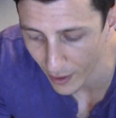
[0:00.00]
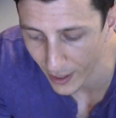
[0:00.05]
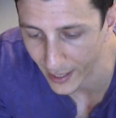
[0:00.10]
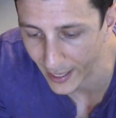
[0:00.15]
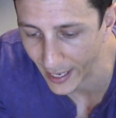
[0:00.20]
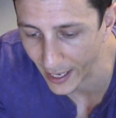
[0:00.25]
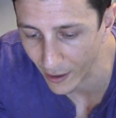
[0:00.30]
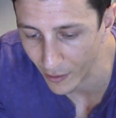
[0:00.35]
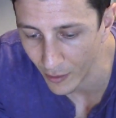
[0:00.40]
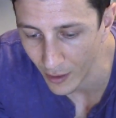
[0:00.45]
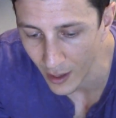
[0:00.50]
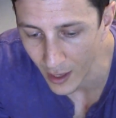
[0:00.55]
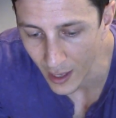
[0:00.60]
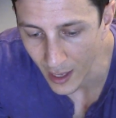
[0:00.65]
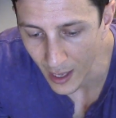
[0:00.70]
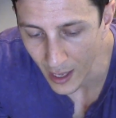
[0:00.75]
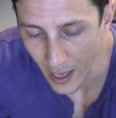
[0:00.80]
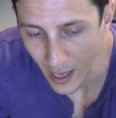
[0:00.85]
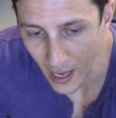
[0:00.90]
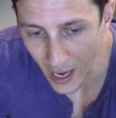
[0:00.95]
right now,
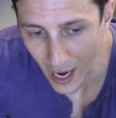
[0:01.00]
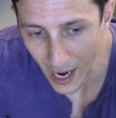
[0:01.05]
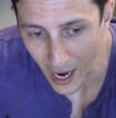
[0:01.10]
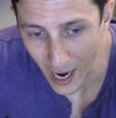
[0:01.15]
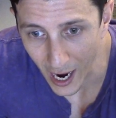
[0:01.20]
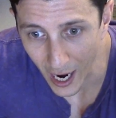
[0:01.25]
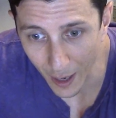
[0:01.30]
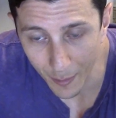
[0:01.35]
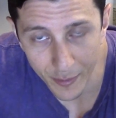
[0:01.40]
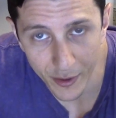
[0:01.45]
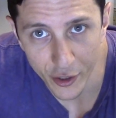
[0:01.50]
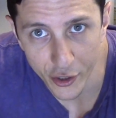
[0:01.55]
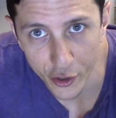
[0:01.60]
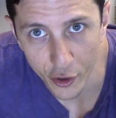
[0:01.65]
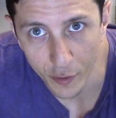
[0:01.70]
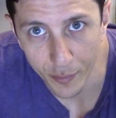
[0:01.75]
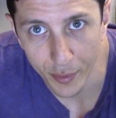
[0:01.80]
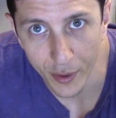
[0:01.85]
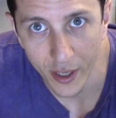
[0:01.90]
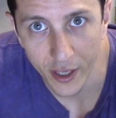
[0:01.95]
I'm in a
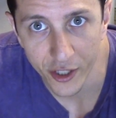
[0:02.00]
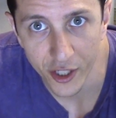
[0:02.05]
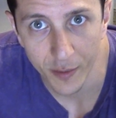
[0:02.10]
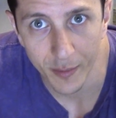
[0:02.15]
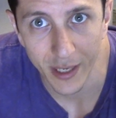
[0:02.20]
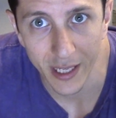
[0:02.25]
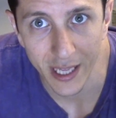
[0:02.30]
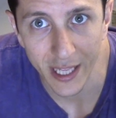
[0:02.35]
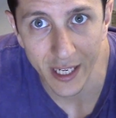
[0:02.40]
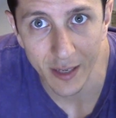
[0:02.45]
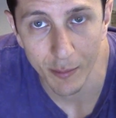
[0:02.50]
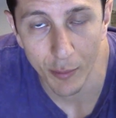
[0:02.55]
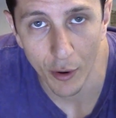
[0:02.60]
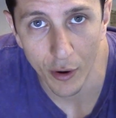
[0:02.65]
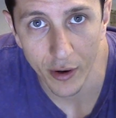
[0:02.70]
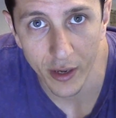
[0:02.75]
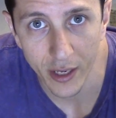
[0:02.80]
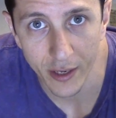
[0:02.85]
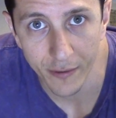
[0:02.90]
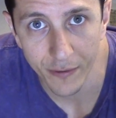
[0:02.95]
surplus, I'm in a lean
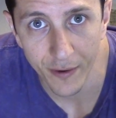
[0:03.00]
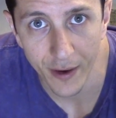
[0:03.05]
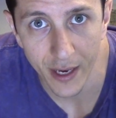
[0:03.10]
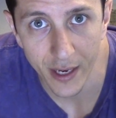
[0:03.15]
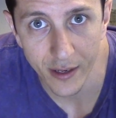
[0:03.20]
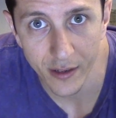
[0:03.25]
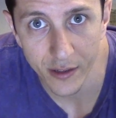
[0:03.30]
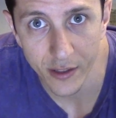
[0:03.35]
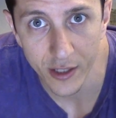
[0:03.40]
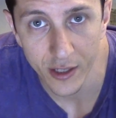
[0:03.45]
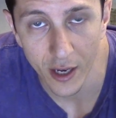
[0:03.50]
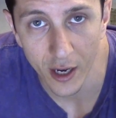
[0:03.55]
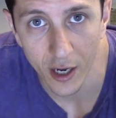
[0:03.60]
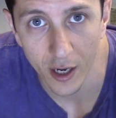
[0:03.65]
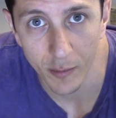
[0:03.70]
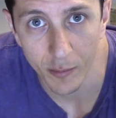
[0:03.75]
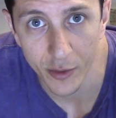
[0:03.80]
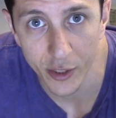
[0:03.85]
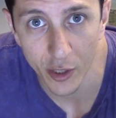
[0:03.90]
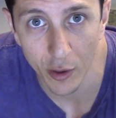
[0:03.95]
bulking phase,
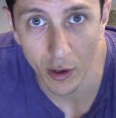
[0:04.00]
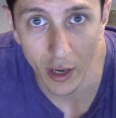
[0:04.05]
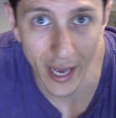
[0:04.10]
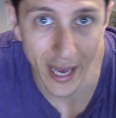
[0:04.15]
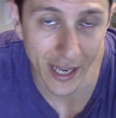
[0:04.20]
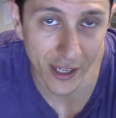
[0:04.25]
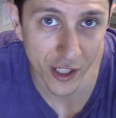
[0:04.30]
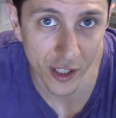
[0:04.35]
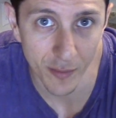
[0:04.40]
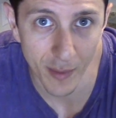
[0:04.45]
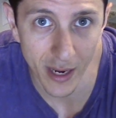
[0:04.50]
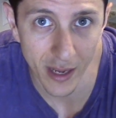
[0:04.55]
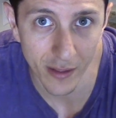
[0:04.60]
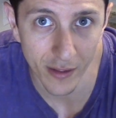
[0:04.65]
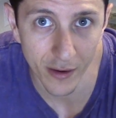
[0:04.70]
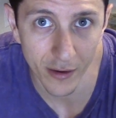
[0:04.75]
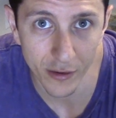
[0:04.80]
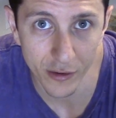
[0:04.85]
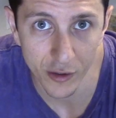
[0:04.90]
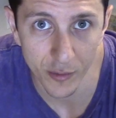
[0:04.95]
so I'll estimate
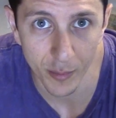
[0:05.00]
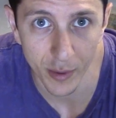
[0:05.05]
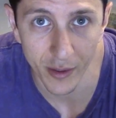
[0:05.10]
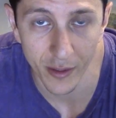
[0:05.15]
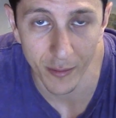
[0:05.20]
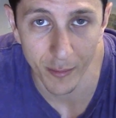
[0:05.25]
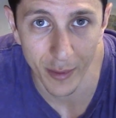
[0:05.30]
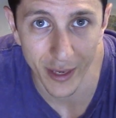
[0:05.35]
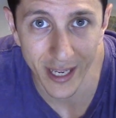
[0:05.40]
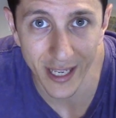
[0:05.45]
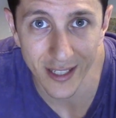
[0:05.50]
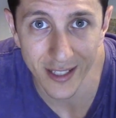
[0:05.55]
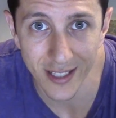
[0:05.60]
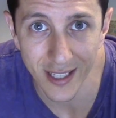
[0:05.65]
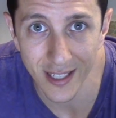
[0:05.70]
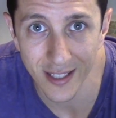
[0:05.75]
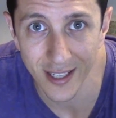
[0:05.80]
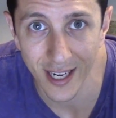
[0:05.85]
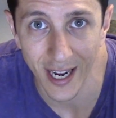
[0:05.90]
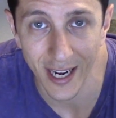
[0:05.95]
those, but the biggest
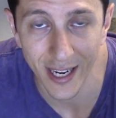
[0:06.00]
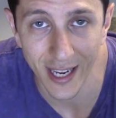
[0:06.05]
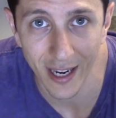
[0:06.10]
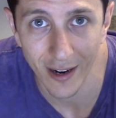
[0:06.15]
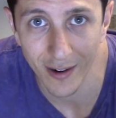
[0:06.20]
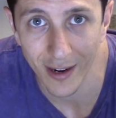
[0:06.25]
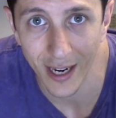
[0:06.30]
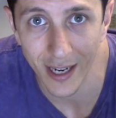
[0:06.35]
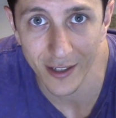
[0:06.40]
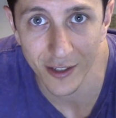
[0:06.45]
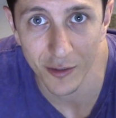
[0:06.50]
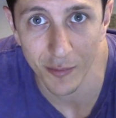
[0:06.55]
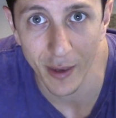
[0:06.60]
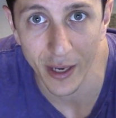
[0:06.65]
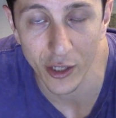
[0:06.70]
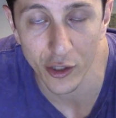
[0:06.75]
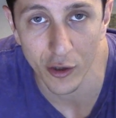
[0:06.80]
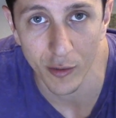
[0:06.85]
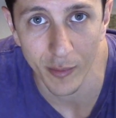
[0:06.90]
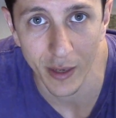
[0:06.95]
things that I count, guys, is
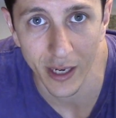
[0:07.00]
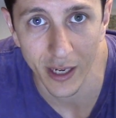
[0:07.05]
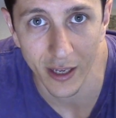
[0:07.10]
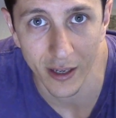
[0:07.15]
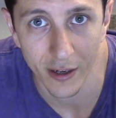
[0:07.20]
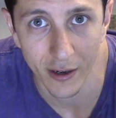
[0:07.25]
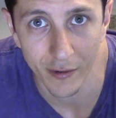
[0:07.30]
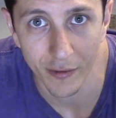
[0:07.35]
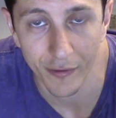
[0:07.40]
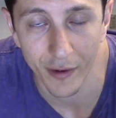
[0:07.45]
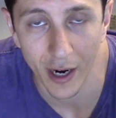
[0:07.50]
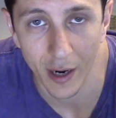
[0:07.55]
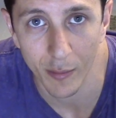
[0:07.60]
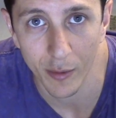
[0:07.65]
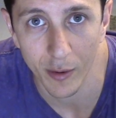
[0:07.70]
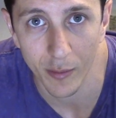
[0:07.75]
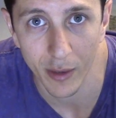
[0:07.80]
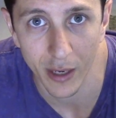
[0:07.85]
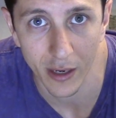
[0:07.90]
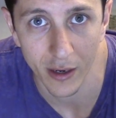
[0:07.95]
make sure I'm getting enough
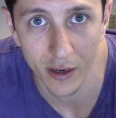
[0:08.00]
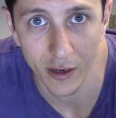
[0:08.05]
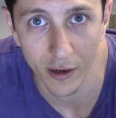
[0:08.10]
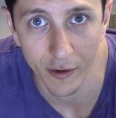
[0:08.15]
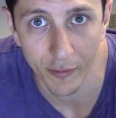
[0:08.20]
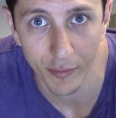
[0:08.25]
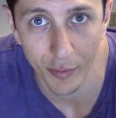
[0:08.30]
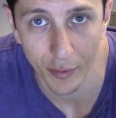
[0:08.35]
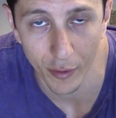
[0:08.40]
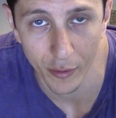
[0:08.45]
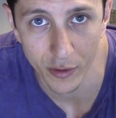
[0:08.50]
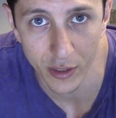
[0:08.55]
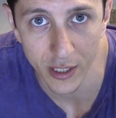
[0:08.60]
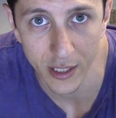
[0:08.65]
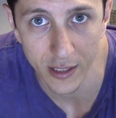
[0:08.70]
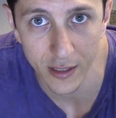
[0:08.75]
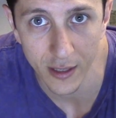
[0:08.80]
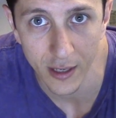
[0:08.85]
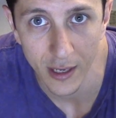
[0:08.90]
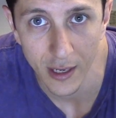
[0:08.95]
fiber, I'm getting enough
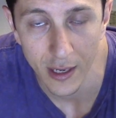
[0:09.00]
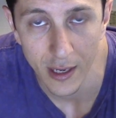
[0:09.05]
protein,